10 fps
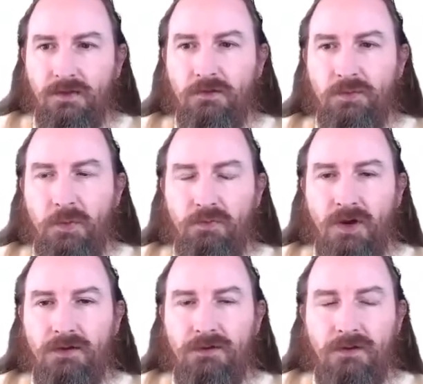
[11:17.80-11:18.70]
This will
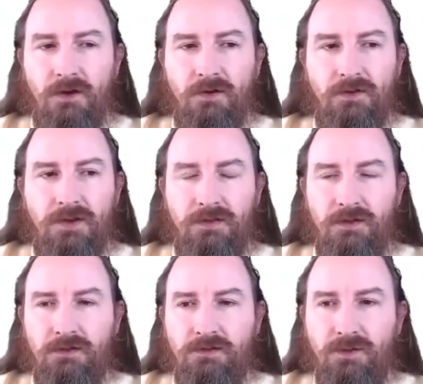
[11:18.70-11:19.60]
run not only
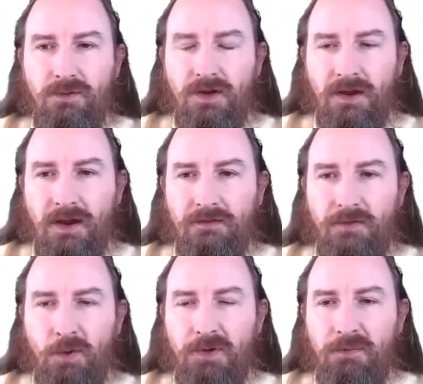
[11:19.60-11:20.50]
the 2 that I
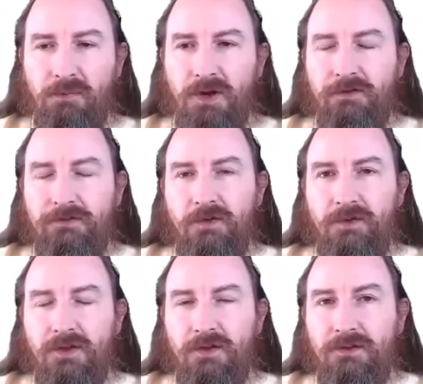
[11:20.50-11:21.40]
have open, but also
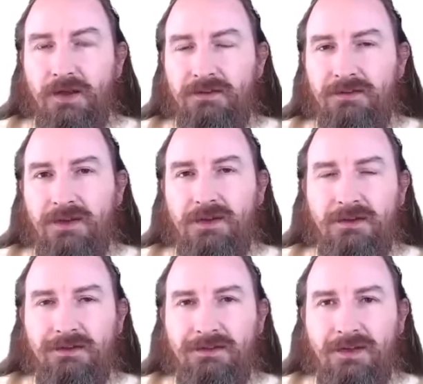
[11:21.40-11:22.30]
the 19
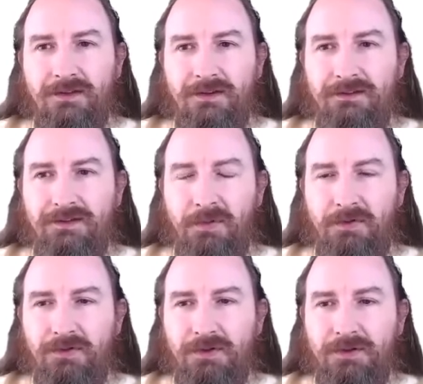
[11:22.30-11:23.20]
inside that
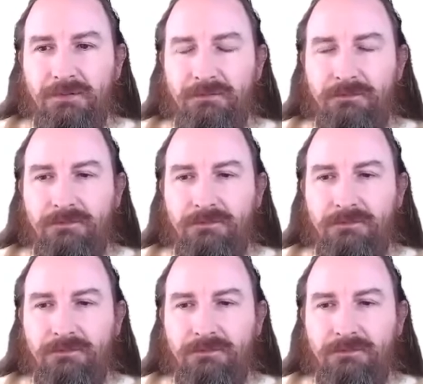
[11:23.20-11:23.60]
example folder.